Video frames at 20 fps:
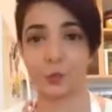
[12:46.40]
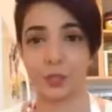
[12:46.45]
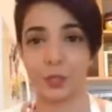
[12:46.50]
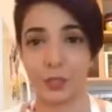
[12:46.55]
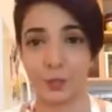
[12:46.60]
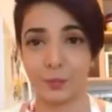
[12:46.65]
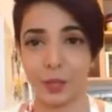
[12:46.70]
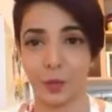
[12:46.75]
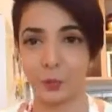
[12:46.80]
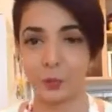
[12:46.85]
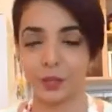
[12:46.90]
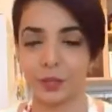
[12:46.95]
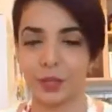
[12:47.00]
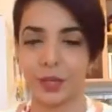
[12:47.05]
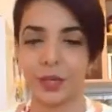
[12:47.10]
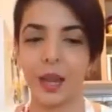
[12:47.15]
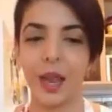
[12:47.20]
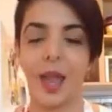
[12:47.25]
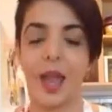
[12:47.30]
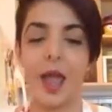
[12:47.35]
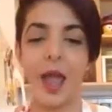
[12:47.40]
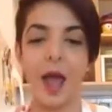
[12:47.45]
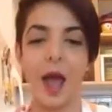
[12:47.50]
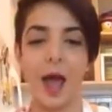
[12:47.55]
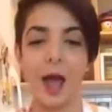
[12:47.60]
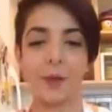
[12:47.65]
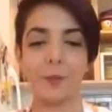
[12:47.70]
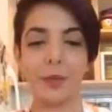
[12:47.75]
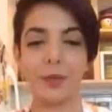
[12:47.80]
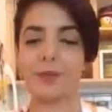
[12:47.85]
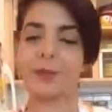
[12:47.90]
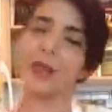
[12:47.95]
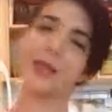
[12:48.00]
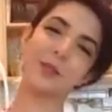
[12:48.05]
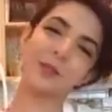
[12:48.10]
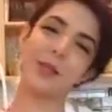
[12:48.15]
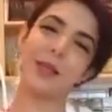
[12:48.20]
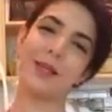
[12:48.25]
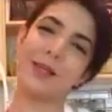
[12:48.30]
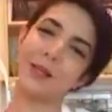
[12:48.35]
once I'm done with it. Um, and so
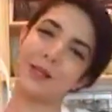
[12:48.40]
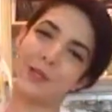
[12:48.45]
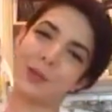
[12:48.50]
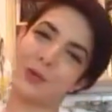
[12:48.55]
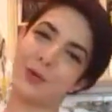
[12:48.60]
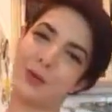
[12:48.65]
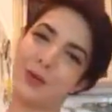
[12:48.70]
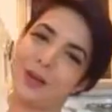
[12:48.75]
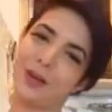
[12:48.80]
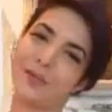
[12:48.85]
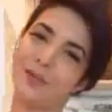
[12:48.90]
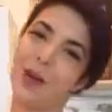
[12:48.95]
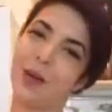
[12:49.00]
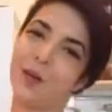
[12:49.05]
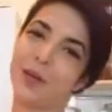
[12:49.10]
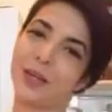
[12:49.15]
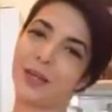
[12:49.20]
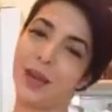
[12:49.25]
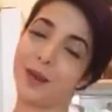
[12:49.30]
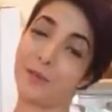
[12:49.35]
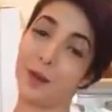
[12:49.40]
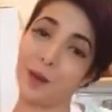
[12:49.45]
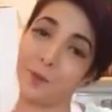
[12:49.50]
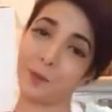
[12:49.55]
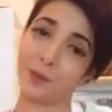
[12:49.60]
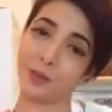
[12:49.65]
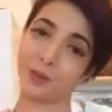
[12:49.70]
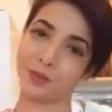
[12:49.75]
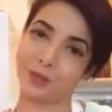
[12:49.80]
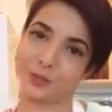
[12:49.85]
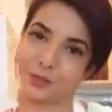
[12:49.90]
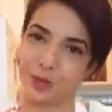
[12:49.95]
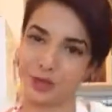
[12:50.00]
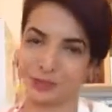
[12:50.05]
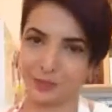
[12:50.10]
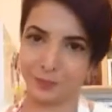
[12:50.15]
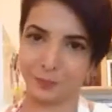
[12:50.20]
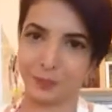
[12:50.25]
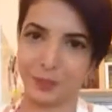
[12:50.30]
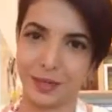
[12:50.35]
that's my little story of how I came up with this
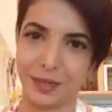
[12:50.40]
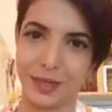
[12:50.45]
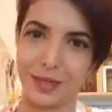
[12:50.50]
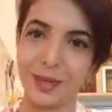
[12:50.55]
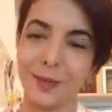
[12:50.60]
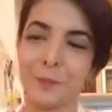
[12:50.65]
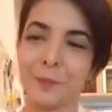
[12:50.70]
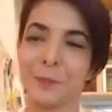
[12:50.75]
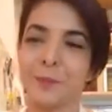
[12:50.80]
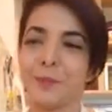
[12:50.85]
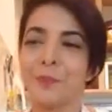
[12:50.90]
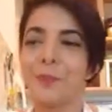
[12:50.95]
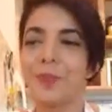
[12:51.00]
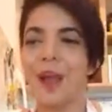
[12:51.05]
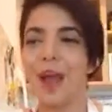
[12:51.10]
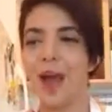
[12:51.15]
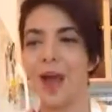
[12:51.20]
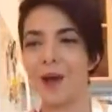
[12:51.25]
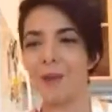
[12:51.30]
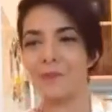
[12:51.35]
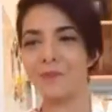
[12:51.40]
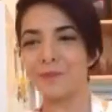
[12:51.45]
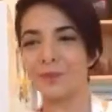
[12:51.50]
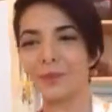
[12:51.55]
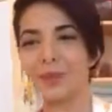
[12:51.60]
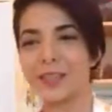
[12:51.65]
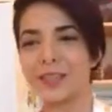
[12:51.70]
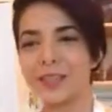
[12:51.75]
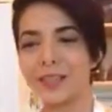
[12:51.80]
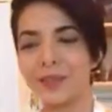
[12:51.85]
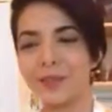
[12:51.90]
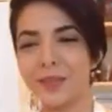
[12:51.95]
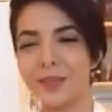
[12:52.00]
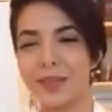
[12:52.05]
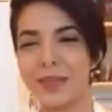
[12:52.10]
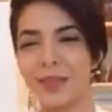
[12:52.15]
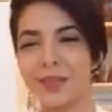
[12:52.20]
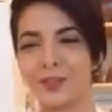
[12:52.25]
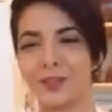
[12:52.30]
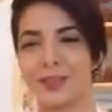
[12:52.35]
recipe. Um,
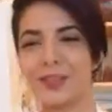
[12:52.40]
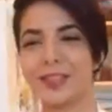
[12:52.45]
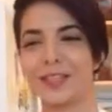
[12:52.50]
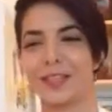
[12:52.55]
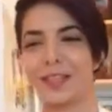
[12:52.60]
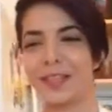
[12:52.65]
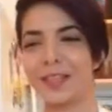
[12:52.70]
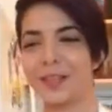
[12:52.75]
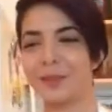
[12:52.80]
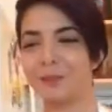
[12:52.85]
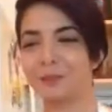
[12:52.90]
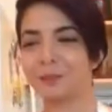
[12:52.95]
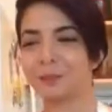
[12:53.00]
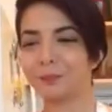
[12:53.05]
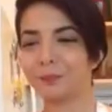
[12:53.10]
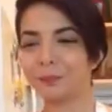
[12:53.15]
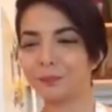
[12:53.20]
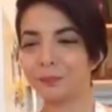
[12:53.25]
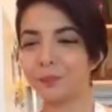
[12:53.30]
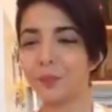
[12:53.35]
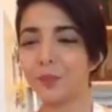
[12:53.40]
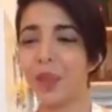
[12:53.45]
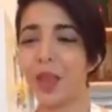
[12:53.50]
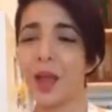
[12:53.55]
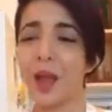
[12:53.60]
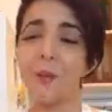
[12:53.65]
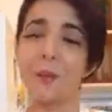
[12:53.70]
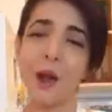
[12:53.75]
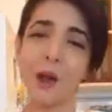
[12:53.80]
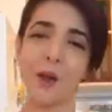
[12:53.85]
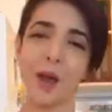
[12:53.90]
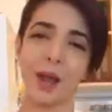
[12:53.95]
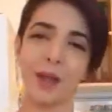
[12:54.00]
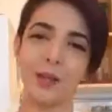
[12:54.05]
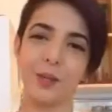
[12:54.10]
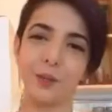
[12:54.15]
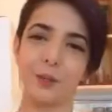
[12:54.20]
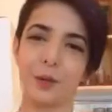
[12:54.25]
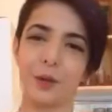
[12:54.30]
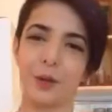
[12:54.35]
something interesting about
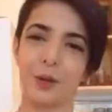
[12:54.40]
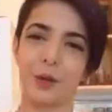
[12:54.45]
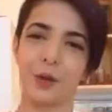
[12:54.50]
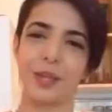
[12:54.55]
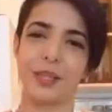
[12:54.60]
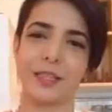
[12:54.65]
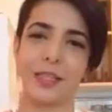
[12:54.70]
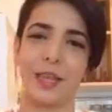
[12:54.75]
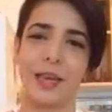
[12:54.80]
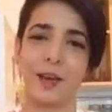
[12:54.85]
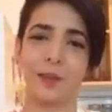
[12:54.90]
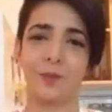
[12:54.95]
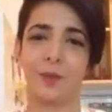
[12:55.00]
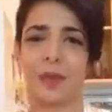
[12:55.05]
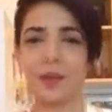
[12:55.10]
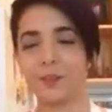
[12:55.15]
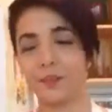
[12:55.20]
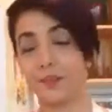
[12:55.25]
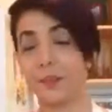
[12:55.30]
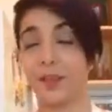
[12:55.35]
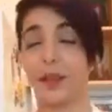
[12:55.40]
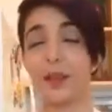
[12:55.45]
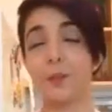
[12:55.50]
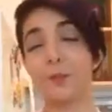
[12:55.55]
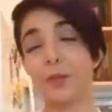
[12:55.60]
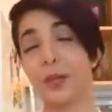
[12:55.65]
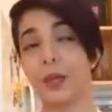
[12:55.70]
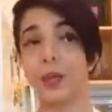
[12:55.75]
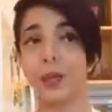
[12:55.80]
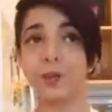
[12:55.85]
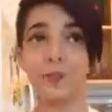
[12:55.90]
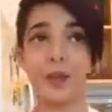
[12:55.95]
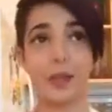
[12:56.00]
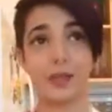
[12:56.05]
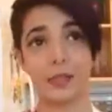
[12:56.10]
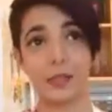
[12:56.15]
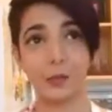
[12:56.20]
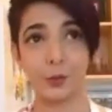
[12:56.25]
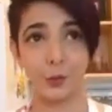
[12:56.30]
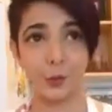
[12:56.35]
onion pakoras, and I, I feel like I'm playing it
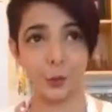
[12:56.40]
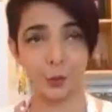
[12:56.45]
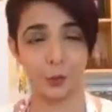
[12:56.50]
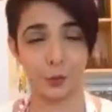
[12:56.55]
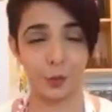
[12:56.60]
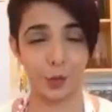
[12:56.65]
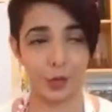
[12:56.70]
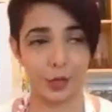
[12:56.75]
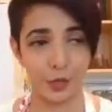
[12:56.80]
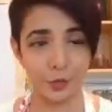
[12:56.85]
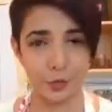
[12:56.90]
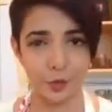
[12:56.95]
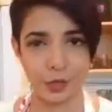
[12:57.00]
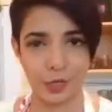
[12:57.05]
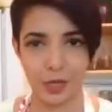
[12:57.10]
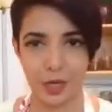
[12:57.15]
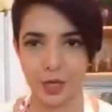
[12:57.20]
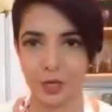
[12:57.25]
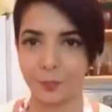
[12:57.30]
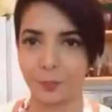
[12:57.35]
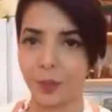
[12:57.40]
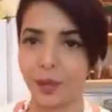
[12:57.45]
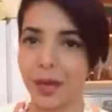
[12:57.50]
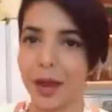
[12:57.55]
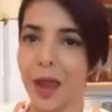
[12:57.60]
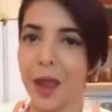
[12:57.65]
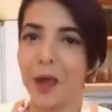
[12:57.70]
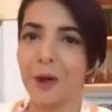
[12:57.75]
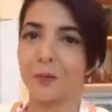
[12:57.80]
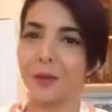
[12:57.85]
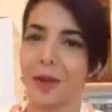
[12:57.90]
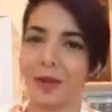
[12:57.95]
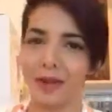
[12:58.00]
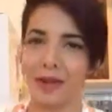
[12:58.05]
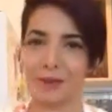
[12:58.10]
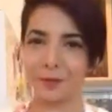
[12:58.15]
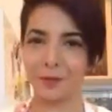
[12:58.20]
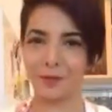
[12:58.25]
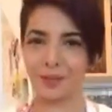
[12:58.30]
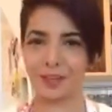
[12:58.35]
fast and loose with the word interesting. But when I
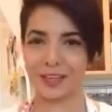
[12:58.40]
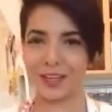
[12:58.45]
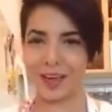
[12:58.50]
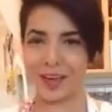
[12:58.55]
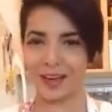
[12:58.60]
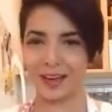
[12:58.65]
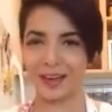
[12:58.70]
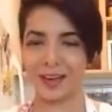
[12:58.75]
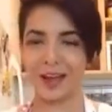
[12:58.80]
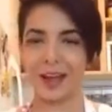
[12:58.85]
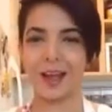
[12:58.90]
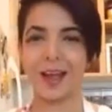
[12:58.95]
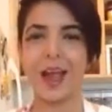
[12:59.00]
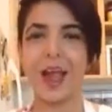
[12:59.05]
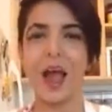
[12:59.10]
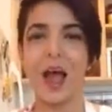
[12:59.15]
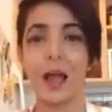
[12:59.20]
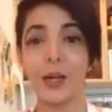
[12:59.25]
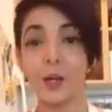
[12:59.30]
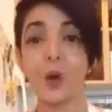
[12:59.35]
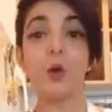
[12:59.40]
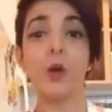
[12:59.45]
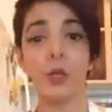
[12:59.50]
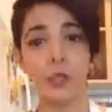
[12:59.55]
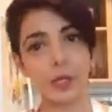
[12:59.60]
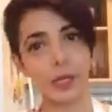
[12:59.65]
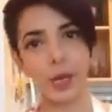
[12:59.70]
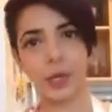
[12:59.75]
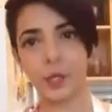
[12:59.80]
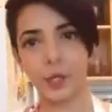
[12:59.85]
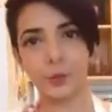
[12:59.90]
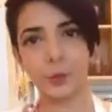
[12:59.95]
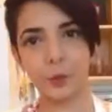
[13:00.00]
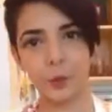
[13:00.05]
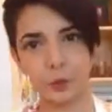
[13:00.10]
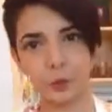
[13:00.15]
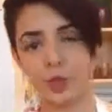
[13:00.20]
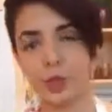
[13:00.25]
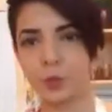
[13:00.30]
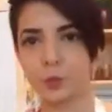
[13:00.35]
came over to Canada, I noticed that onion
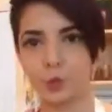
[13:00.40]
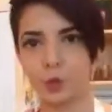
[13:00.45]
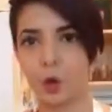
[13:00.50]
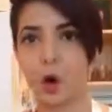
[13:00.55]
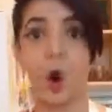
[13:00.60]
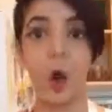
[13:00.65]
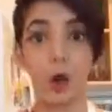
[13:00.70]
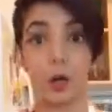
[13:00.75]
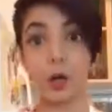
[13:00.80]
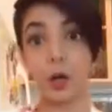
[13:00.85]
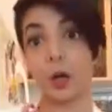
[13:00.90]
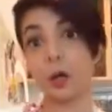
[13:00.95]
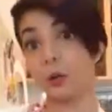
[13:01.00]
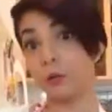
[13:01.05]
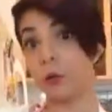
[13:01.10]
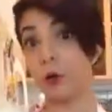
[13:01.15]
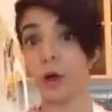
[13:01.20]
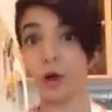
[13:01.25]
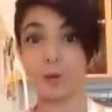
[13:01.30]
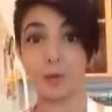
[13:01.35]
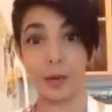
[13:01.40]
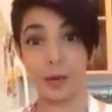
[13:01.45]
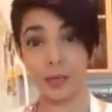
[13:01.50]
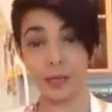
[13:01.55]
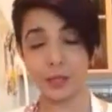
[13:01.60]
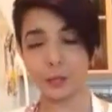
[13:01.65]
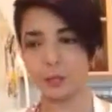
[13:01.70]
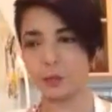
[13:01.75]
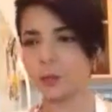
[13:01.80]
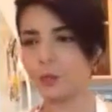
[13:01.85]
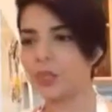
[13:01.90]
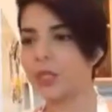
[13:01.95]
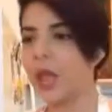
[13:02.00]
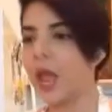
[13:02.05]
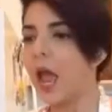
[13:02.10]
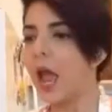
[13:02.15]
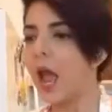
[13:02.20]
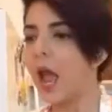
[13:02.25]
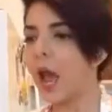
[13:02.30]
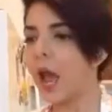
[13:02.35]
pakoras were on a lot of menus.
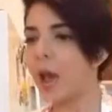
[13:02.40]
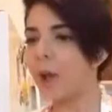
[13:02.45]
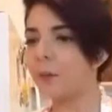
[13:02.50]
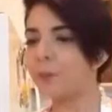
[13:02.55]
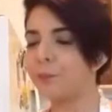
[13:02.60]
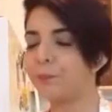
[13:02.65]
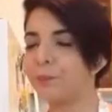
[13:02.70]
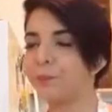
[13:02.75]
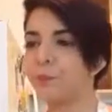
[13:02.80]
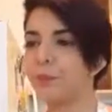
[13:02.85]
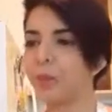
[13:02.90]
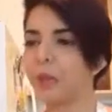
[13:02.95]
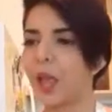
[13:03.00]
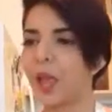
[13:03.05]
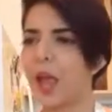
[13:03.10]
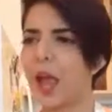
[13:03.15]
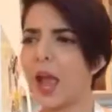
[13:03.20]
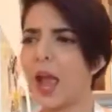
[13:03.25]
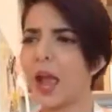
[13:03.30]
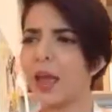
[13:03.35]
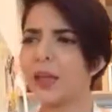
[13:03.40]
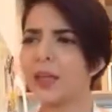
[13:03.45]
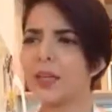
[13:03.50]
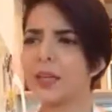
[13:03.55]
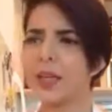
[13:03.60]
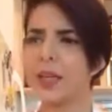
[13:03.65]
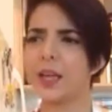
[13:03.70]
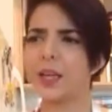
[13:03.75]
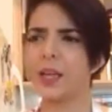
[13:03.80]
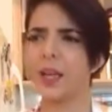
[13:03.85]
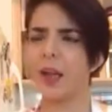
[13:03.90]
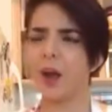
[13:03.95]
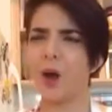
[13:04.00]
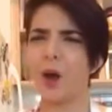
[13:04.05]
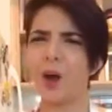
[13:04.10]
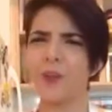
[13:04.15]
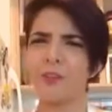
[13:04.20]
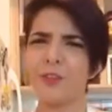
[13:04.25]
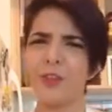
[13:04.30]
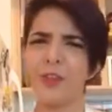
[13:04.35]
Um, and
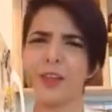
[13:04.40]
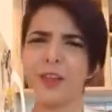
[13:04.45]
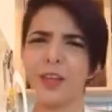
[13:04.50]
often